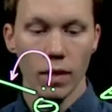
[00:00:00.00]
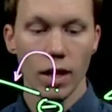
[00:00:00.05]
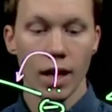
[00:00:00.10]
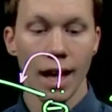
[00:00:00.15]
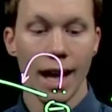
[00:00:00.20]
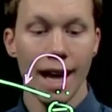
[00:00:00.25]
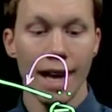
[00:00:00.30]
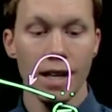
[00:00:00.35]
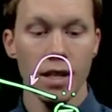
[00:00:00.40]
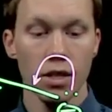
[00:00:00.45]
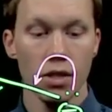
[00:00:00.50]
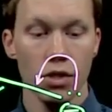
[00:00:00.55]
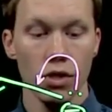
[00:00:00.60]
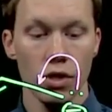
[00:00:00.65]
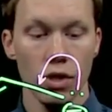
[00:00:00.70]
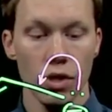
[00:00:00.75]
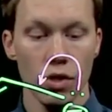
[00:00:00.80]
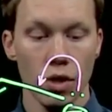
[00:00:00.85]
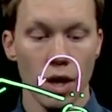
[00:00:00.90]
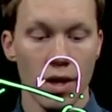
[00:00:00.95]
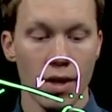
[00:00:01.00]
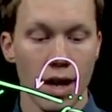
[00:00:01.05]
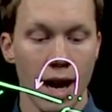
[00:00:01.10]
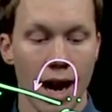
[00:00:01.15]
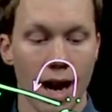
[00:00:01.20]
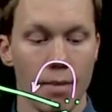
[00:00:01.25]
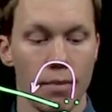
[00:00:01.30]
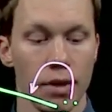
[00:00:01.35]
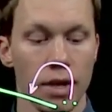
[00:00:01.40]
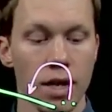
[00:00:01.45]
And to draw the
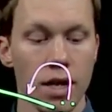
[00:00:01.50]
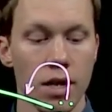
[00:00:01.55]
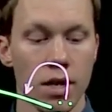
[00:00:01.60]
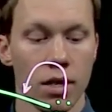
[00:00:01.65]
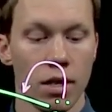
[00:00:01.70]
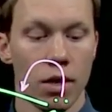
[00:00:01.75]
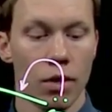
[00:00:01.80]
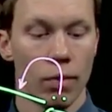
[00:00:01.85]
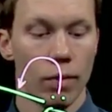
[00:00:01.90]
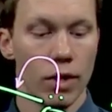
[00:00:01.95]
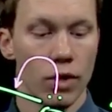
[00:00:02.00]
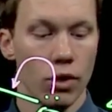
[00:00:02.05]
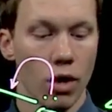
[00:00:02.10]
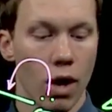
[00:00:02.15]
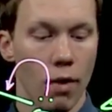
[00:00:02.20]
hybrid, we draw